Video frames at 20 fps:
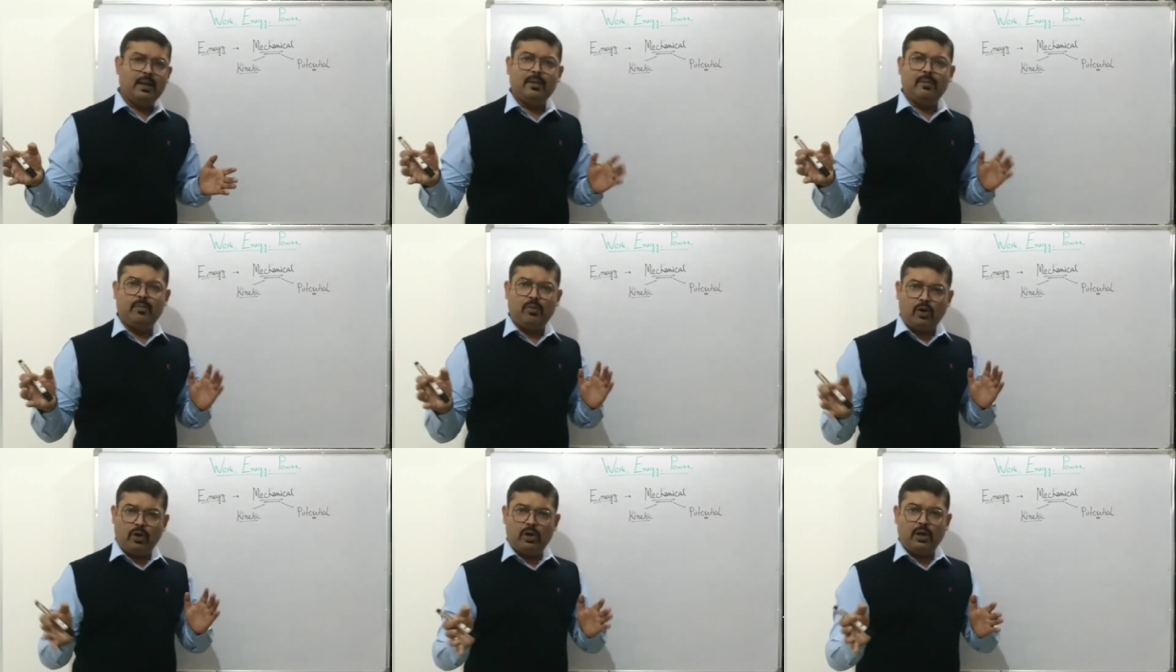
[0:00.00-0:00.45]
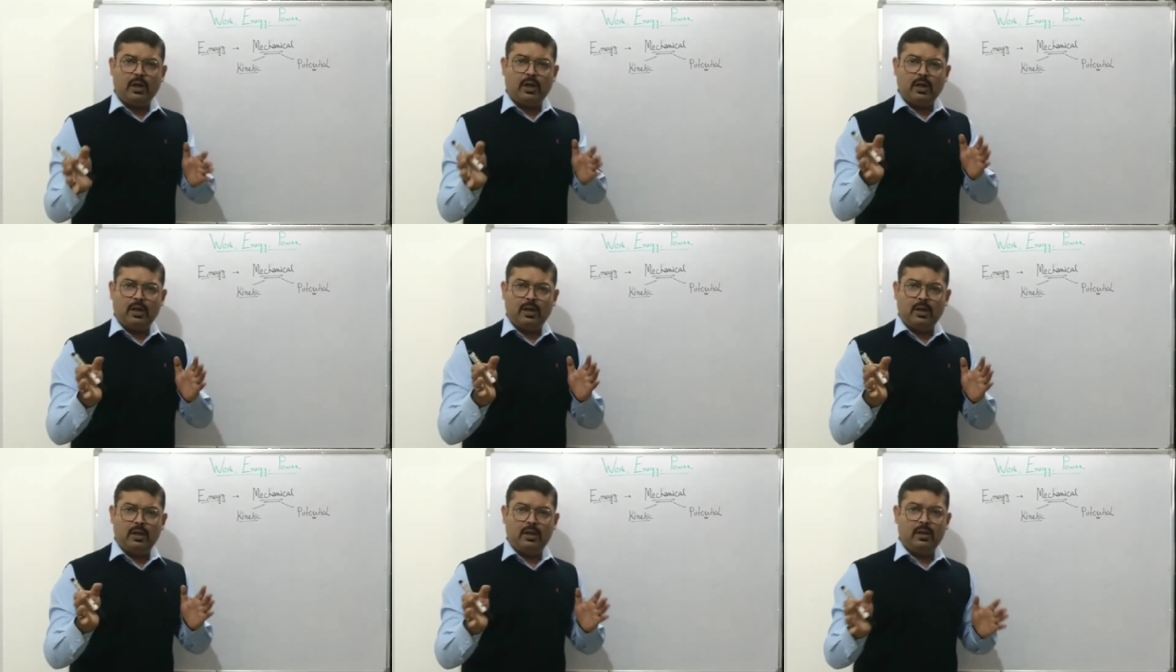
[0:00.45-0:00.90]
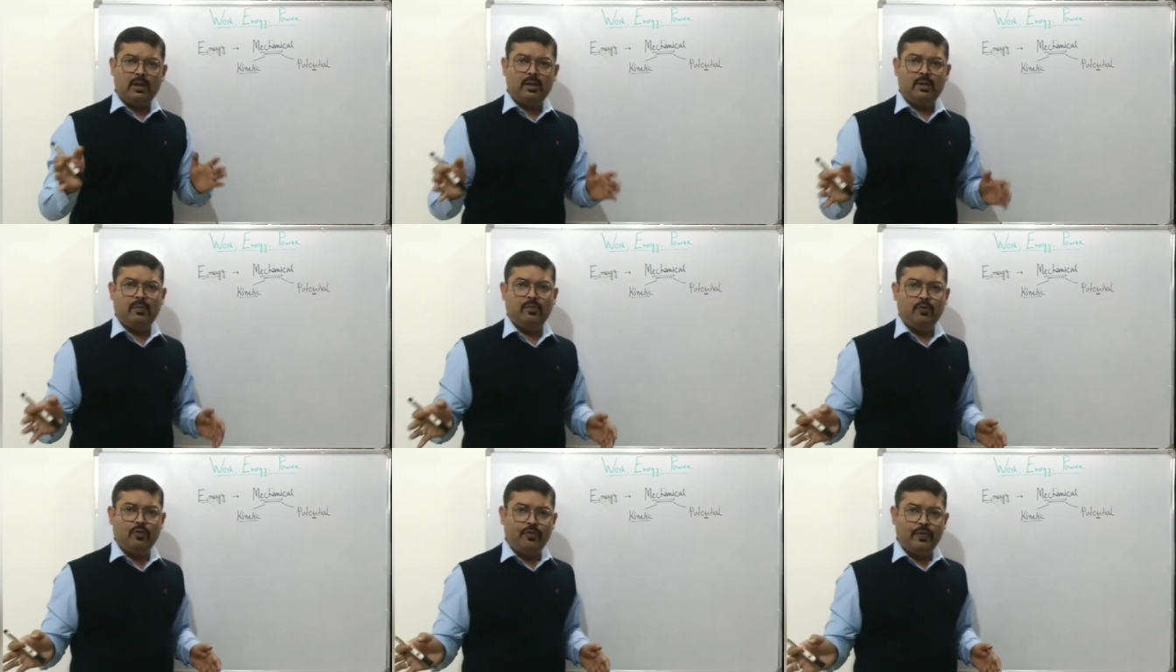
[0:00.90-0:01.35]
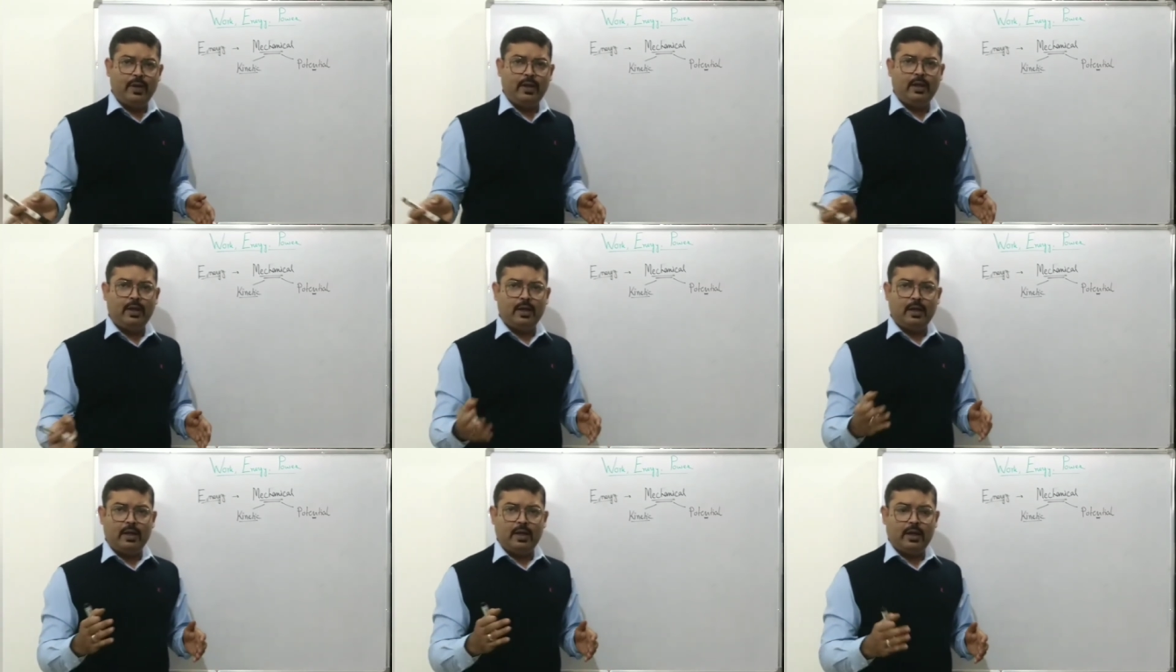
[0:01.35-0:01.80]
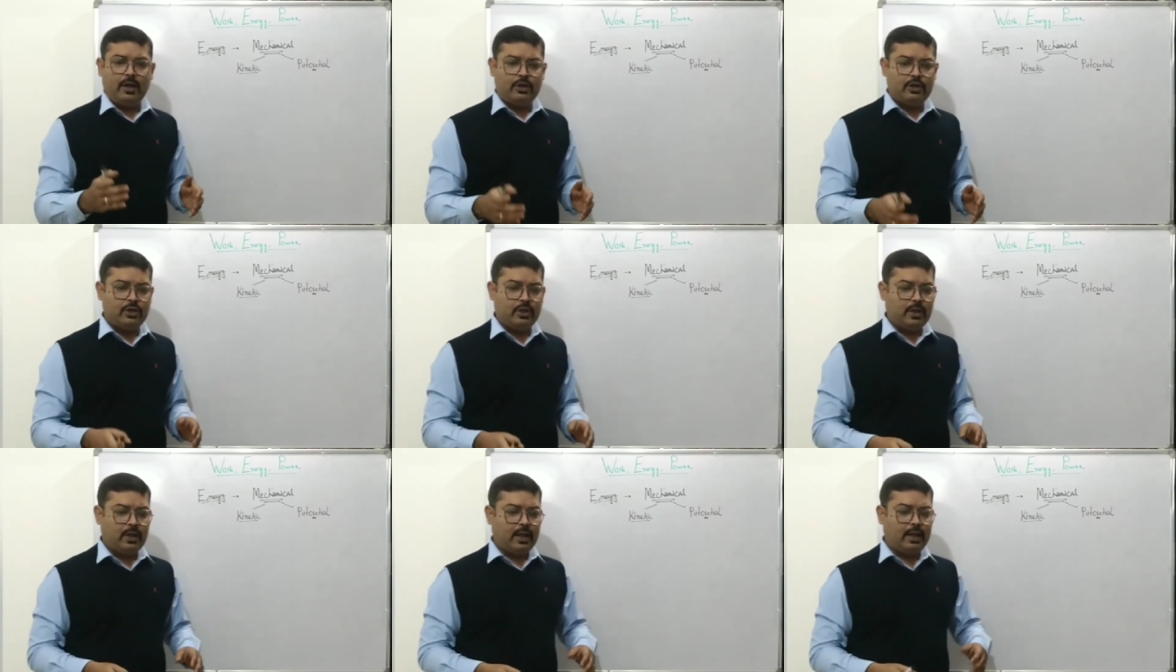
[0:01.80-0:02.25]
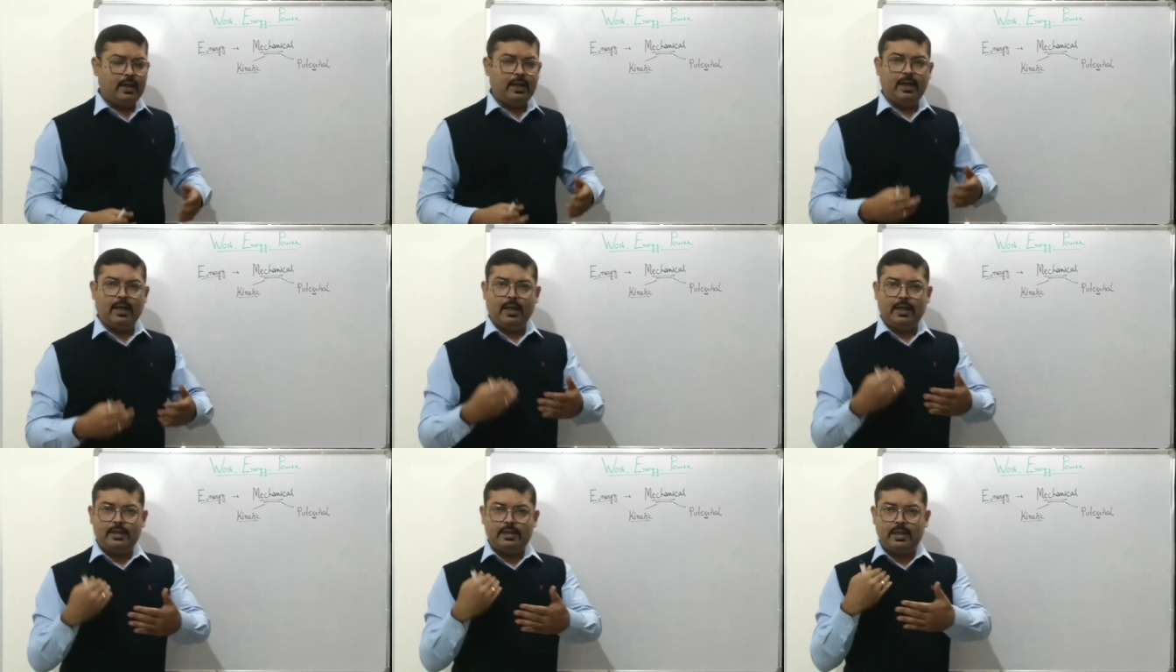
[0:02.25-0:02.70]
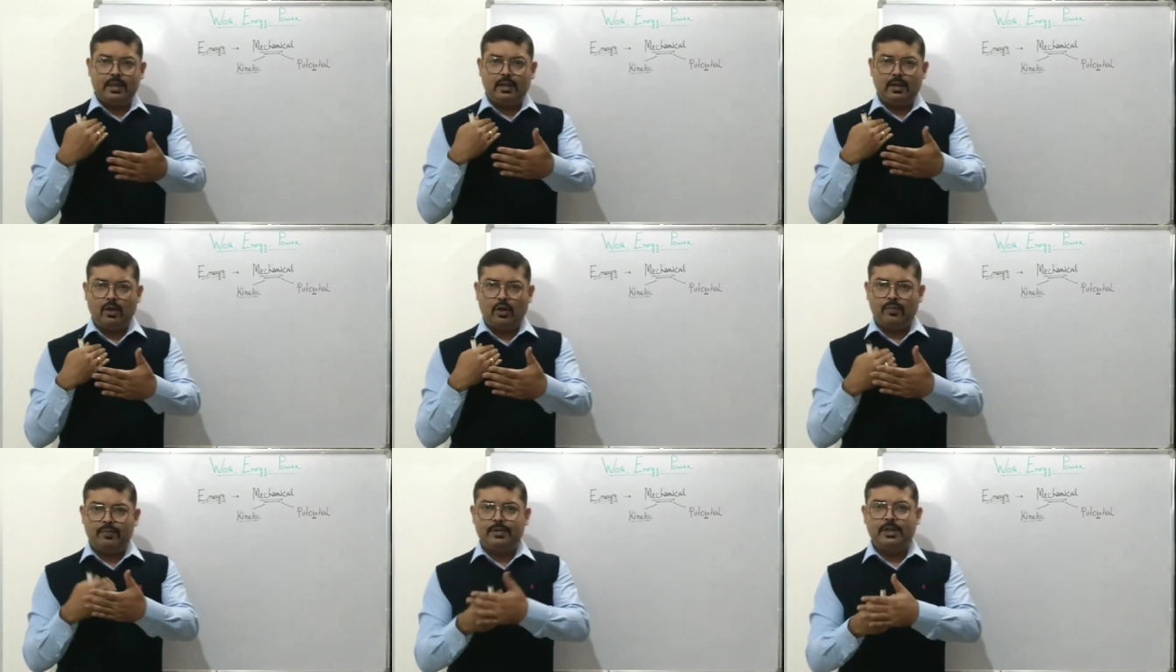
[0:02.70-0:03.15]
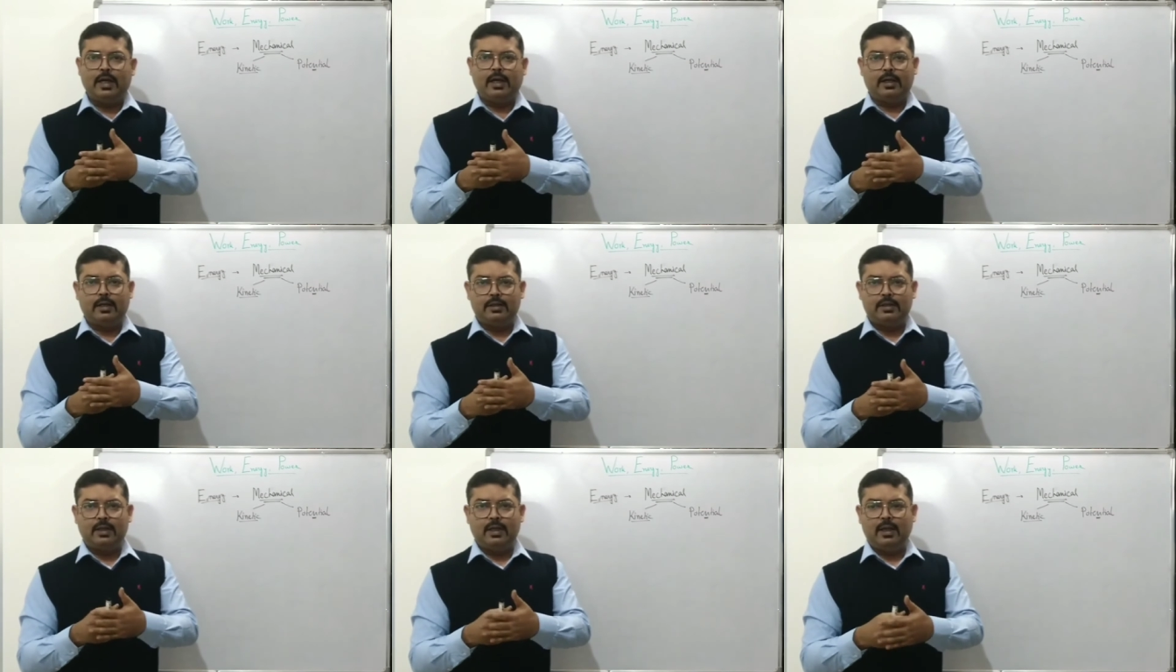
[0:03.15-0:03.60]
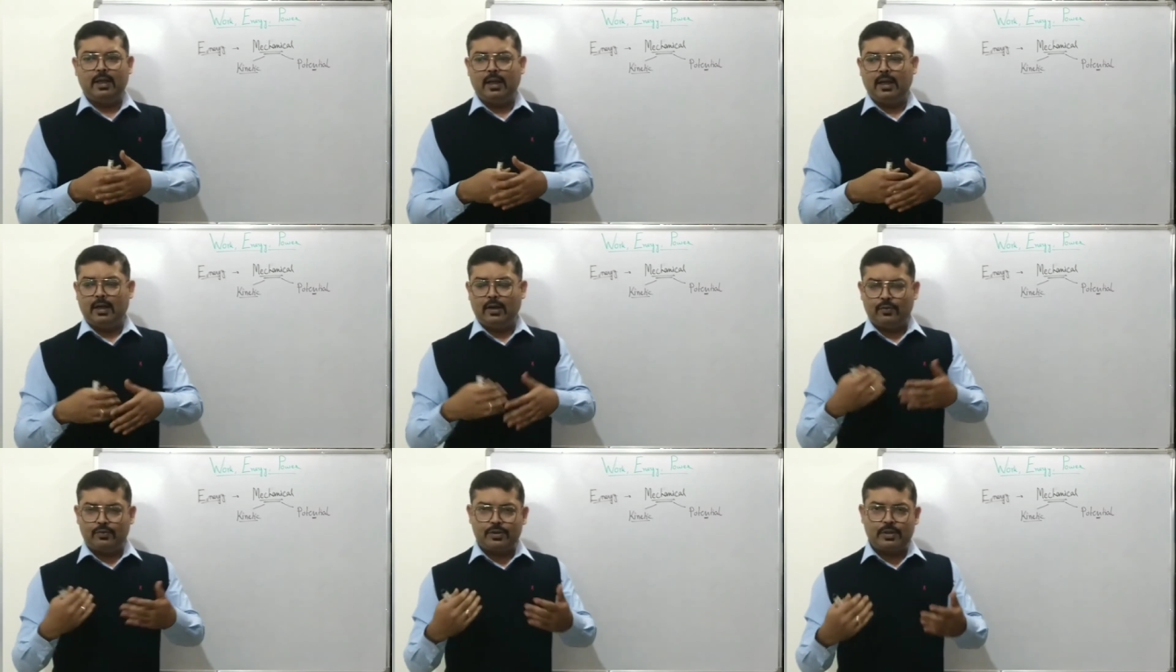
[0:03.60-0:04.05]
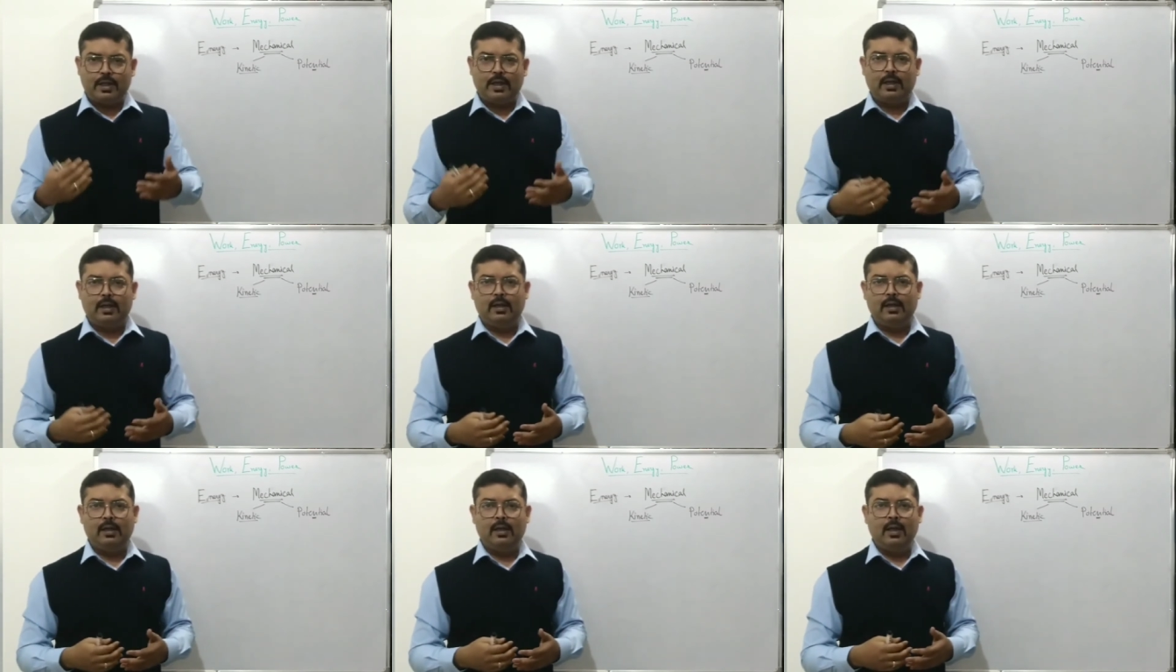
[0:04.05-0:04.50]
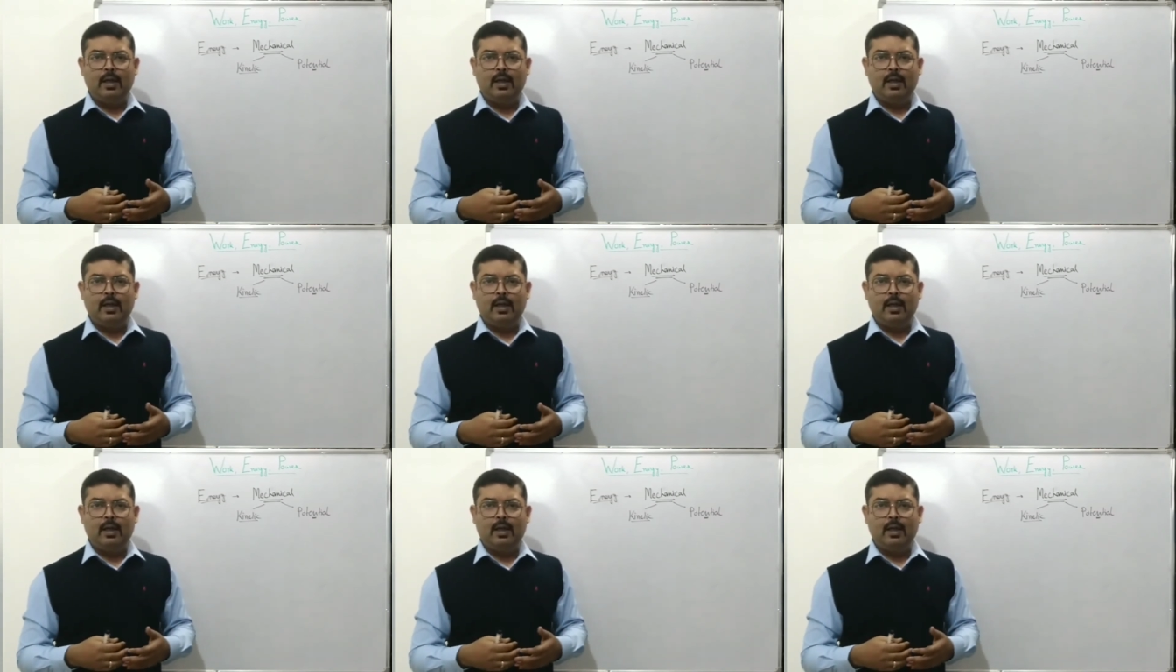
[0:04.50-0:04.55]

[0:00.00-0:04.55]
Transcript: ball moving in a direction and it hits an object, say an obstacle,